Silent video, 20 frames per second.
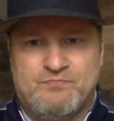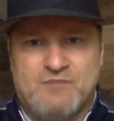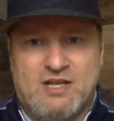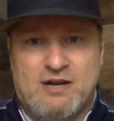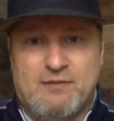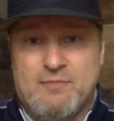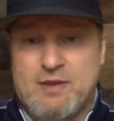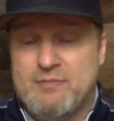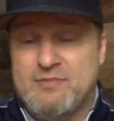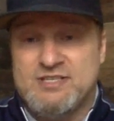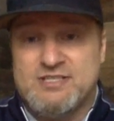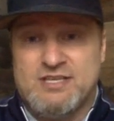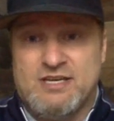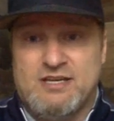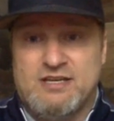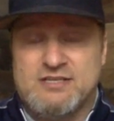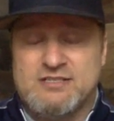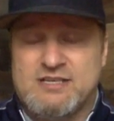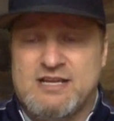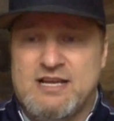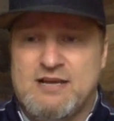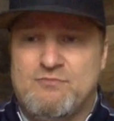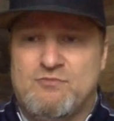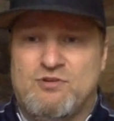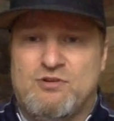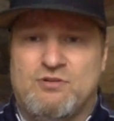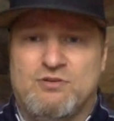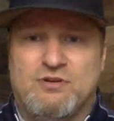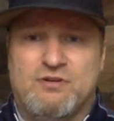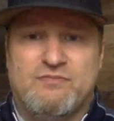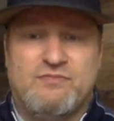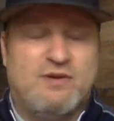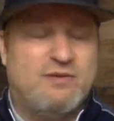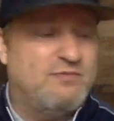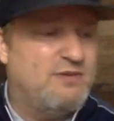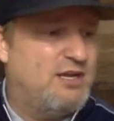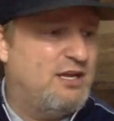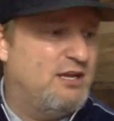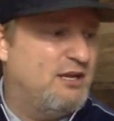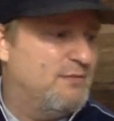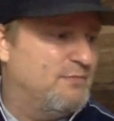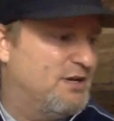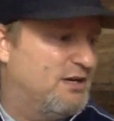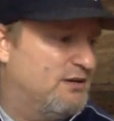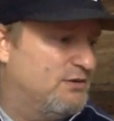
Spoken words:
And I may be saying his name wrong, and if I am,